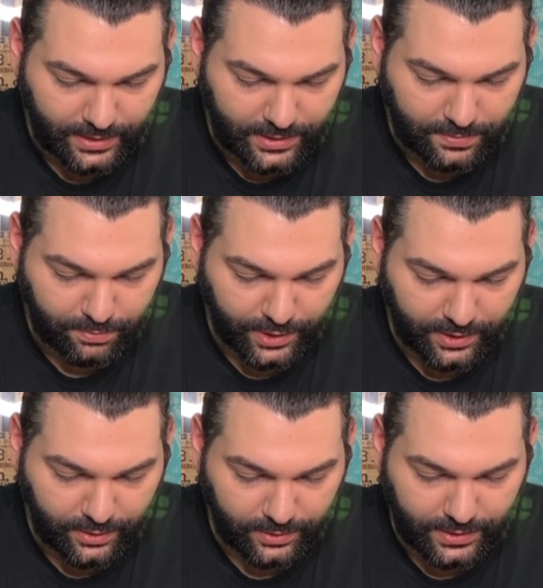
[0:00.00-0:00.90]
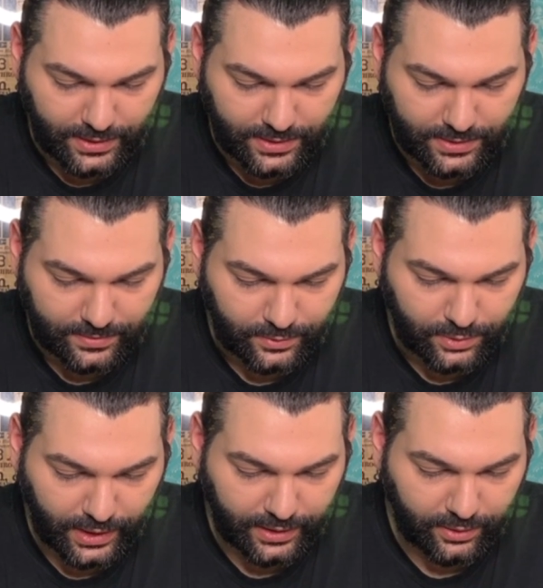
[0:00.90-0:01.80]
sprinkle these,
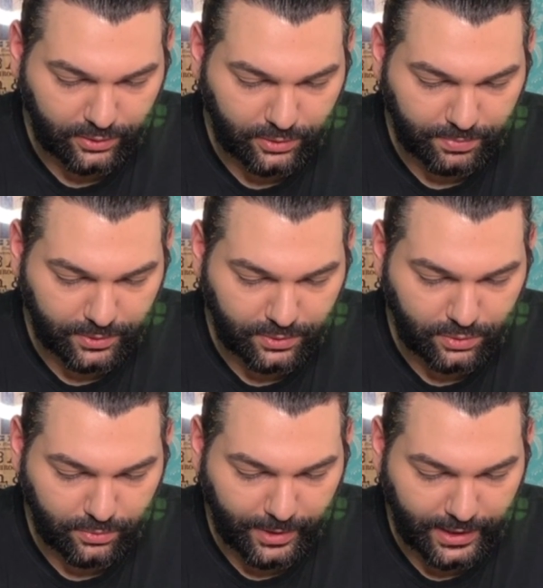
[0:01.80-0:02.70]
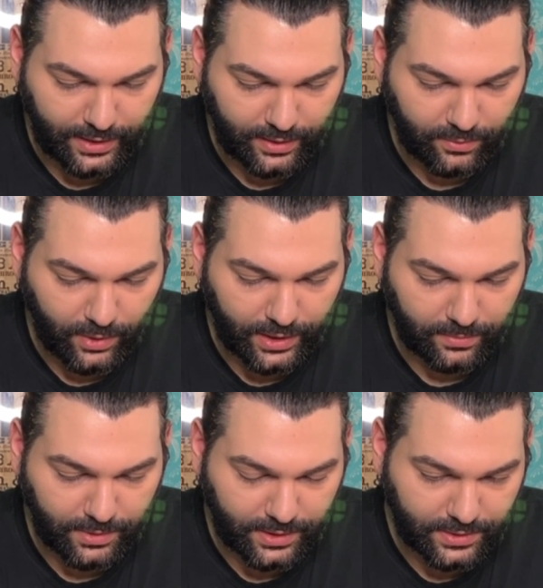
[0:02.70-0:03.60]
trying not to put too many in one
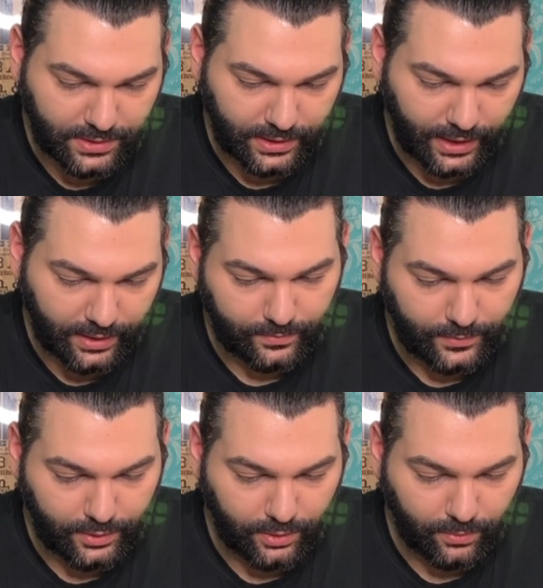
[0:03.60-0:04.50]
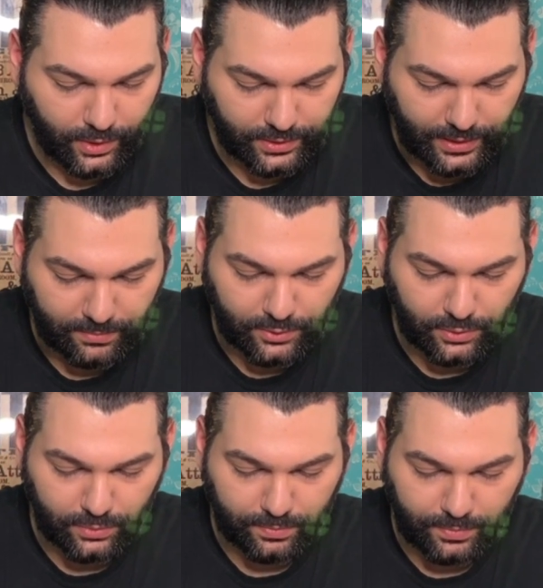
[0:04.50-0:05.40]
because again, you don't want them
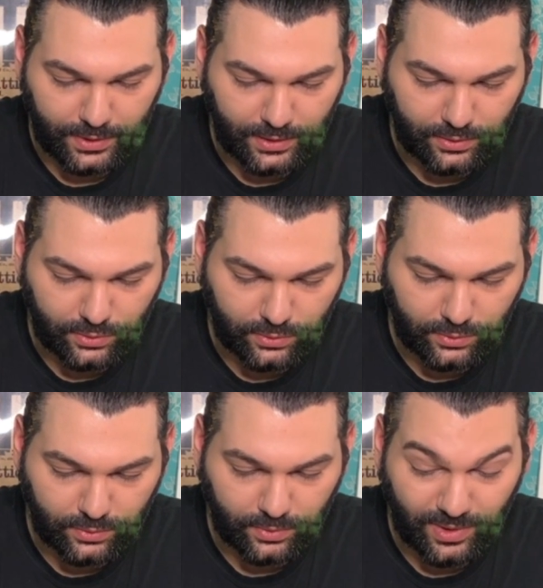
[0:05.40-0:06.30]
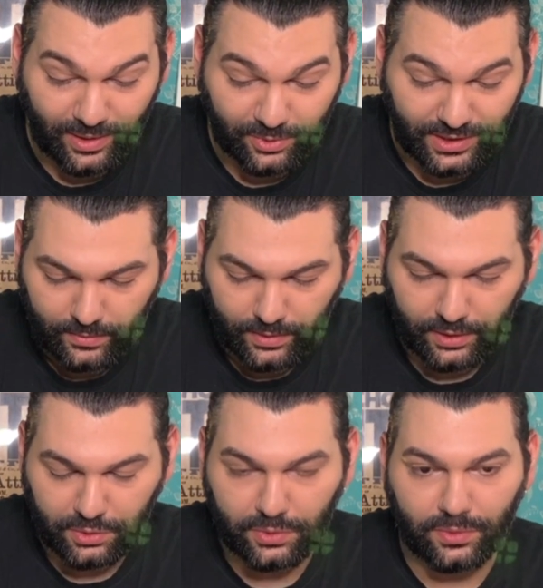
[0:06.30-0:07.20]
to be too crowded. I'm
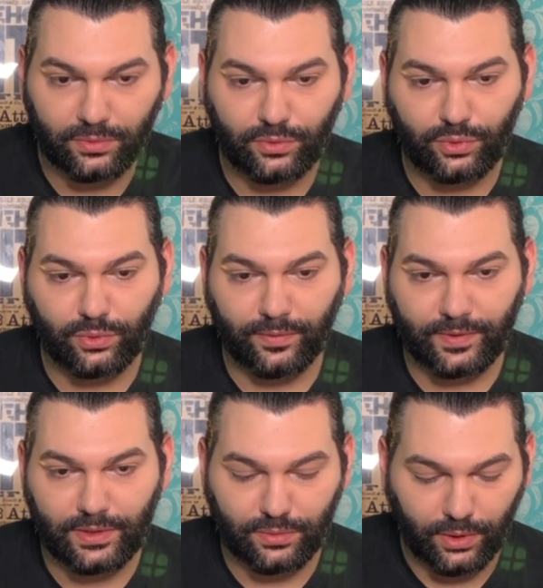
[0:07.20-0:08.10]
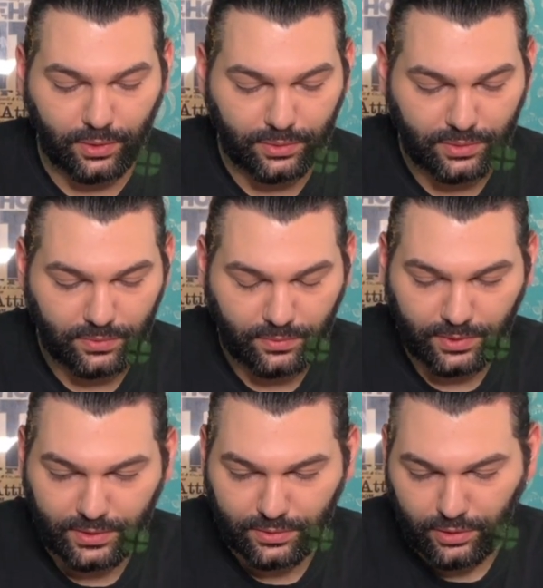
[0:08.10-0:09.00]
gonna do 2 of these rows
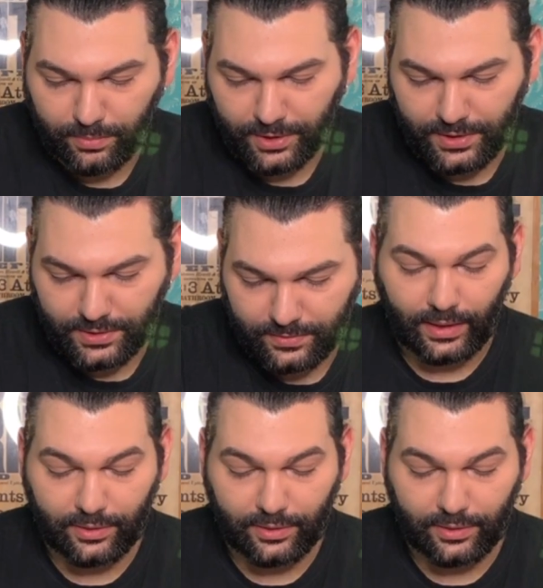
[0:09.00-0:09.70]
with the strawberries.